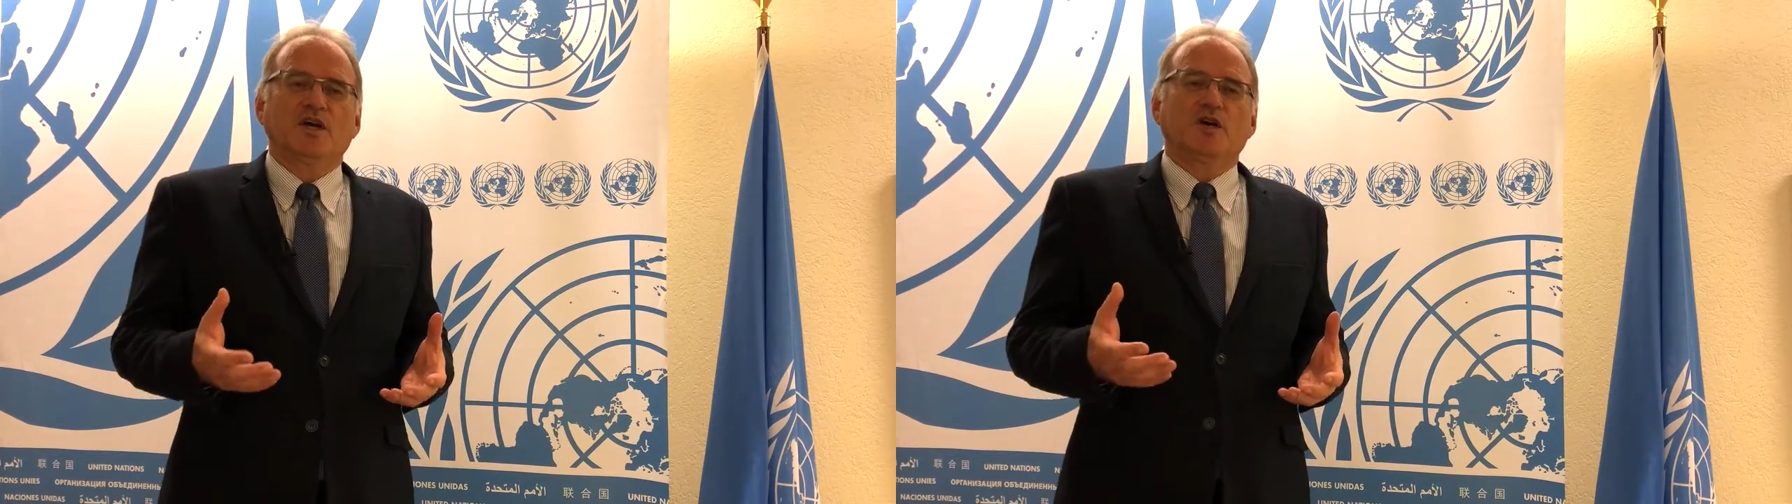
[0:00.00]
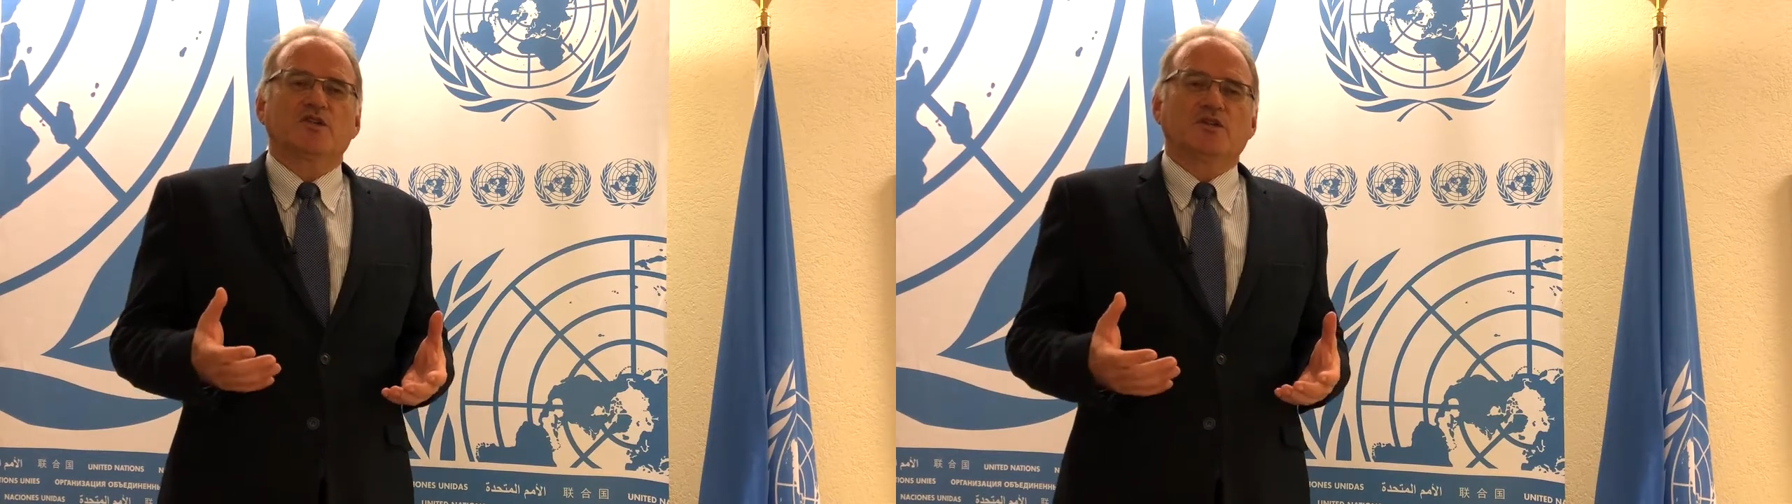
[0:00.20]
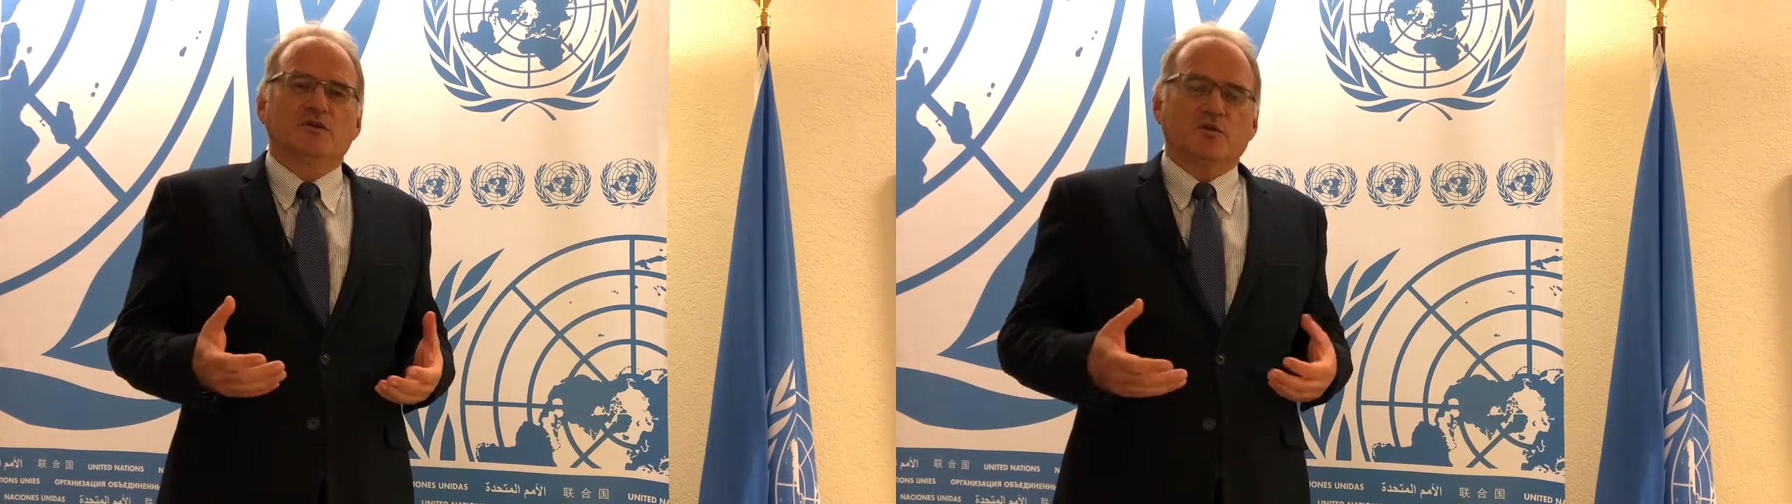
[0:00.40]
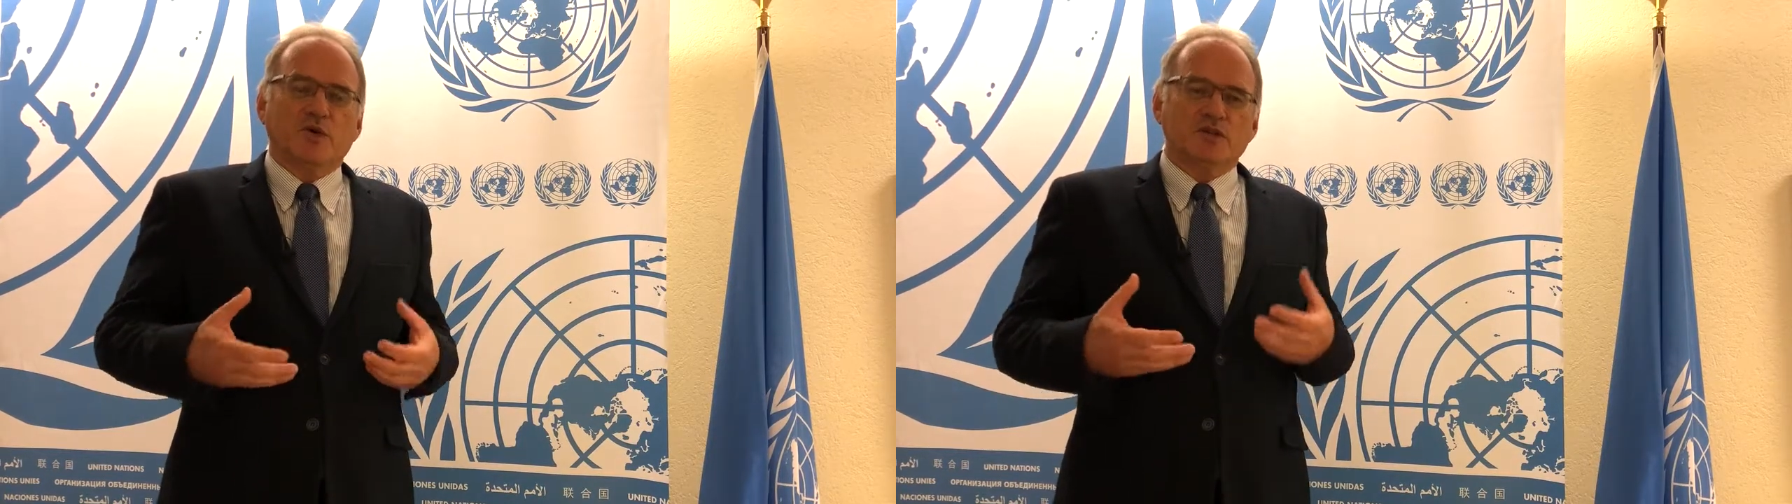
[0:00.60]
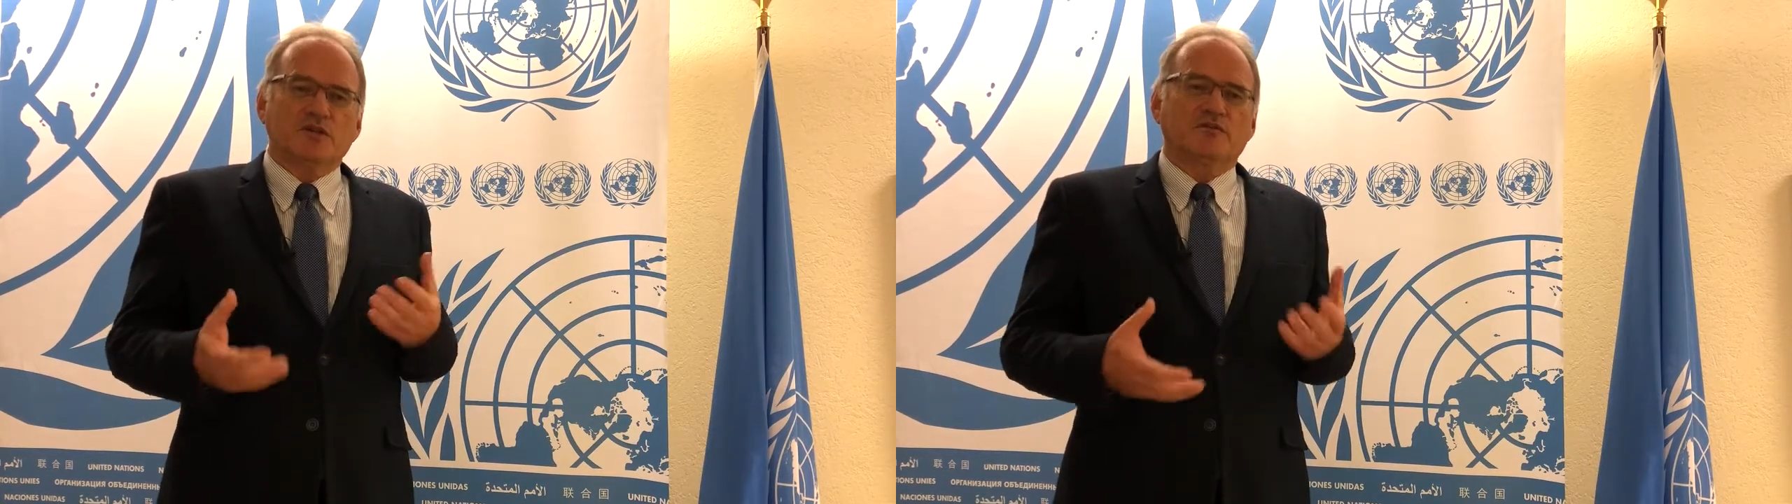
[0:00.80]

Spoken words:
So the question of